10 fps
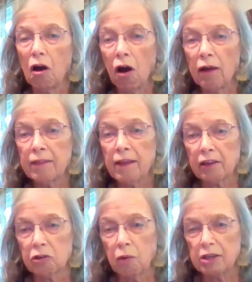on
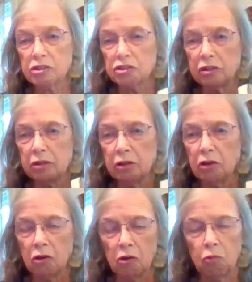that question.
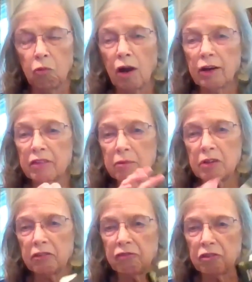One of
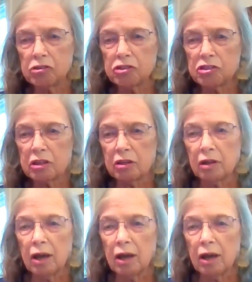them, the first,